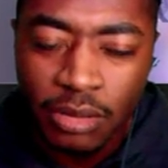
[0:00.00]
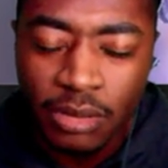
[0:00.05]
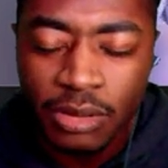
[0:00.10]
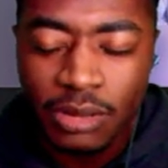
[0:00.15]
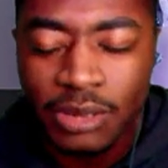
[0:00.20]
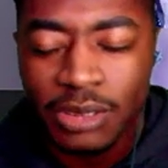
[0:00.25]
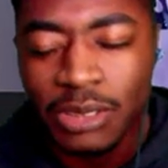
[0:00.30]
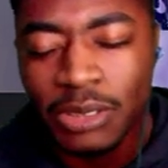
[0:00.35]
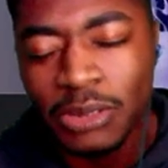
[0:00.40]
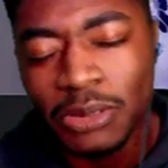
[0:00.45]

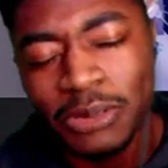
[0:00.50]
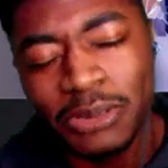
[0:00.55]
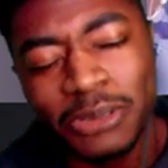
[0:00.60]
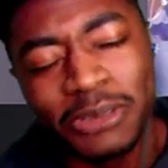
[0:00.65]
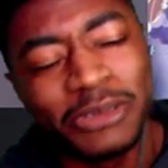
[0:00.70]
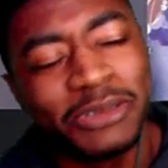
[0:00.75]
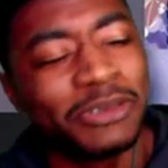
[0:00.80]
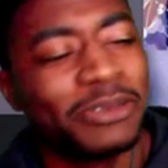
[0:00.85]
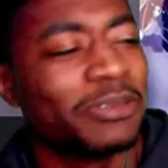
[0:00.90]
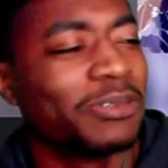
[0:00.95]
Dude,
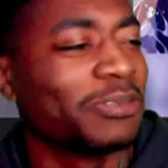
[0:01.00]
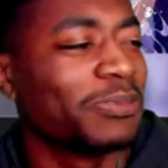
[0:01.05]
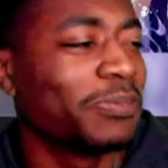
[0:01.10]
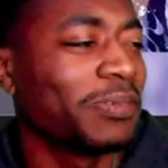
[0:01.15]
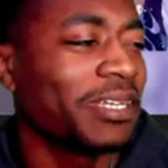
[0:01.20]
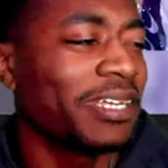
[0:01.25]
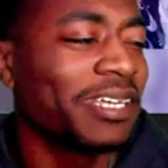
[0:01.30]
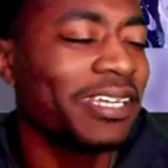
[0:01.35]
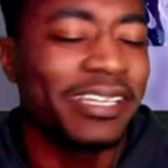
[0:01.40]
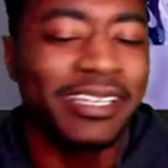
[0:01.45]

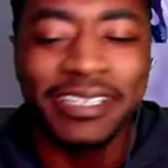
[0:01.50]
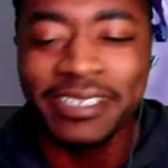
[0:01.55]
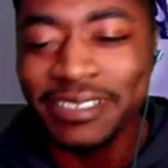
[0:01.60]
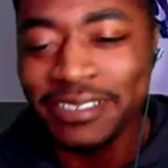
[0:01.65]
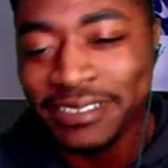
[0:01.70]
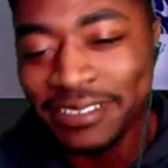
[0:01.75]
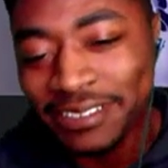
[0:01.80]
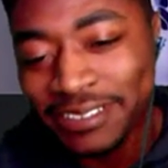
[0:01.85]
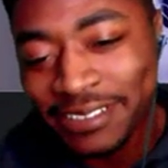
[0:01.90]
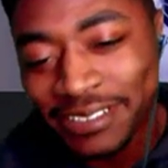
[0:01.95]

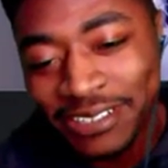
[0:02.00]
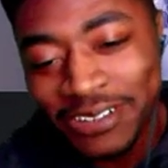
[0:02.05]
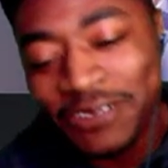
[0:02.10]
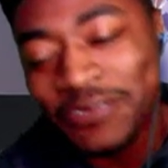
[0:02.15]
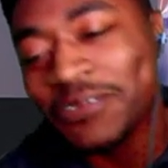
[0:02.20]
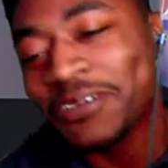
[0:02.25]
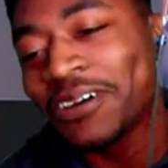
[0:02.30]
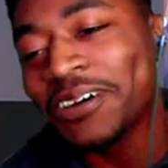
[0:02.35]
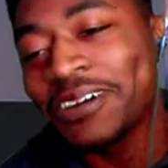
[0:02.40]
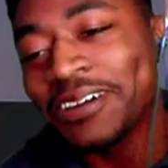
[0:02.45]
man, come
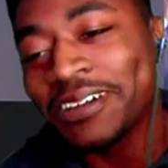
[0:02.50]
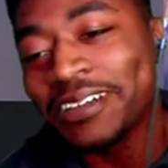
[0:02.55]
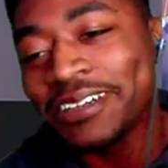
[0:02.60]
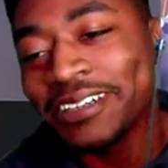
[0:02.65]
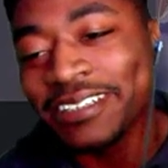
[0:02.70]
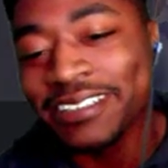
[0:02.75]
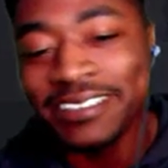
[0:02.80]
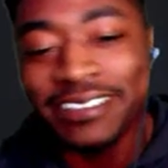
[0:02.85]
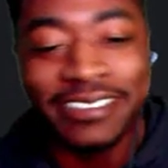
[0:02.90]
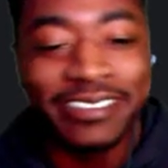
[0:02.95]

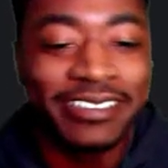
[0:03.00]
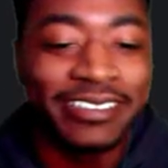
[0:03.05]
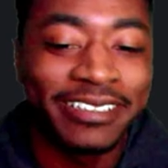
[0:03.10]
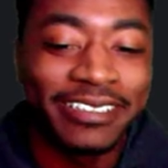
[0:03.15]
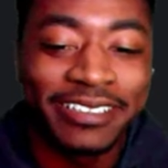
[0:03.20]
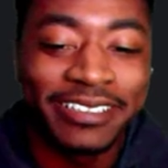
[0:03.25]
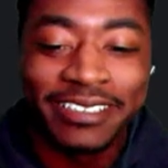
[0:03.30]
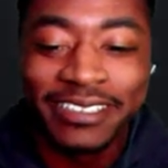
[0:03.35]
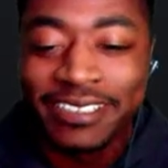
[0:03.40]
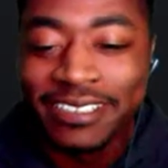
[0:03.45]

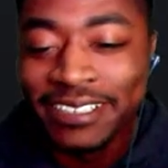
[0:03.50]
on.